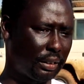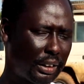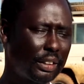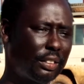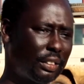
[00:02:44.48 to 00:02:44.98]

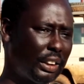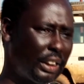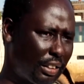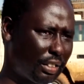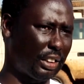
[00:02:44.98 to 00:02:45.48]
This
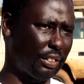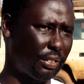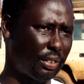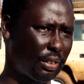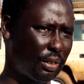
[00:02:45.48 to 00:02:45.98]

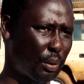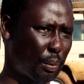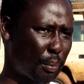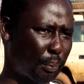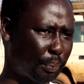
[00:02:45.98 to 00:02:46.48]
initiative,
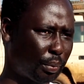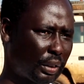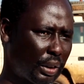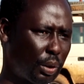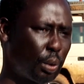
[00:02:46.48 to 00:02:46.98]

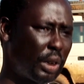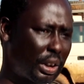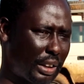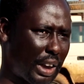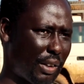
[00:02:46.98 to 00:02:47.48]

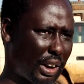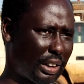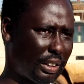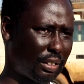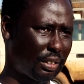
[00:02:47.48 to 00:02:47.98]
doing the
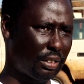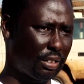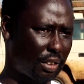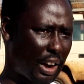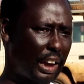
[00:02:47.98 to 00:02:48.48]
awareness,
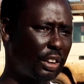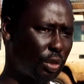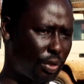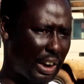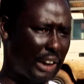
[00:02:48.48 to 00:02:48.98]

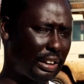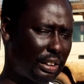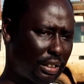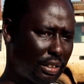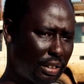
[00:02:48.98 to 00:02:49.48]
trying to
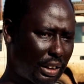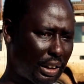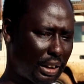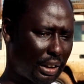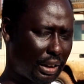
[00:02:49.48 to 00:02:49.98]
find
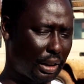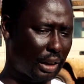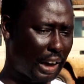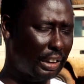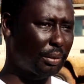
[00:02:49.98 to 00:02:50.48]

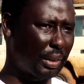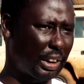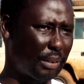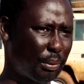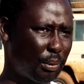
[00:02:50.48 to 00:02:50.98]
the
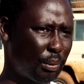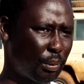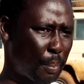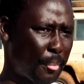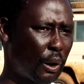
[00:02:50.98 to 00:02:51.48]
antivenom
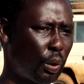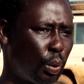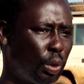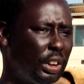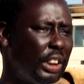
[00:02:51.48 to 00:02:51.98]

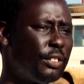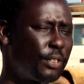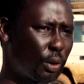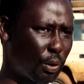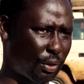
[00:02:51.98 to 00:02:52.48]
would
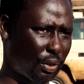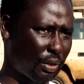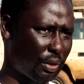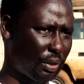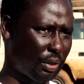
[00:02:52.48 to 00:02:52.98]
improve
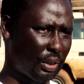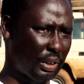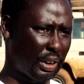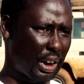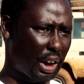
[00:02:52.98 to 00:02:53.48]

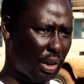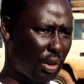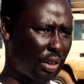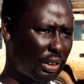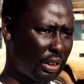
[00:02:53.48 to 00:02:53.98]
a
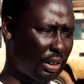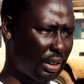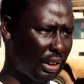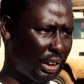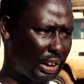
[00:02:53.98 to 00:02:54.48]
lot
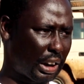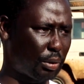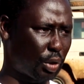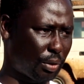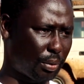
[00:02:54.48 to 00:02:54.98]
in
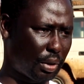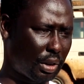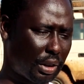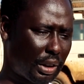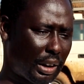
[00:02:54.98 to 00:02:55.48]
terms of
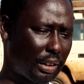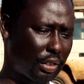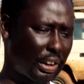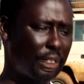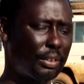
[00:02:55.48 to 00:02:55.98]

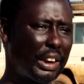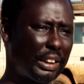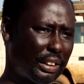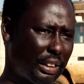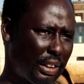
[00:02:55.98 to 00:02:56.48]
uh, snake
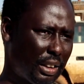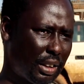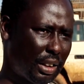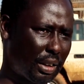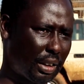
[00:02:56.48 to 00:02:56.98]
bite
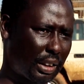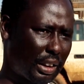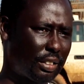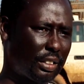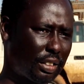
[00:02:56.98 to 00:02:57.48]

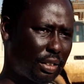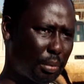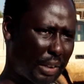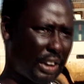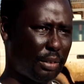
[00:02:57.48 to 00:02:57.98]
cases
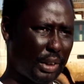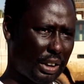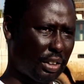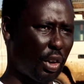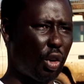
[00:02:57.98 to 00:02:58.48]

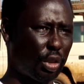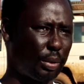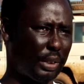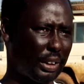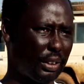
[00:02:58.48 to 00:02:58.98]
management in the
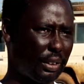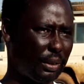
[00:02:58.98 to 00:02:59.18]
hospital.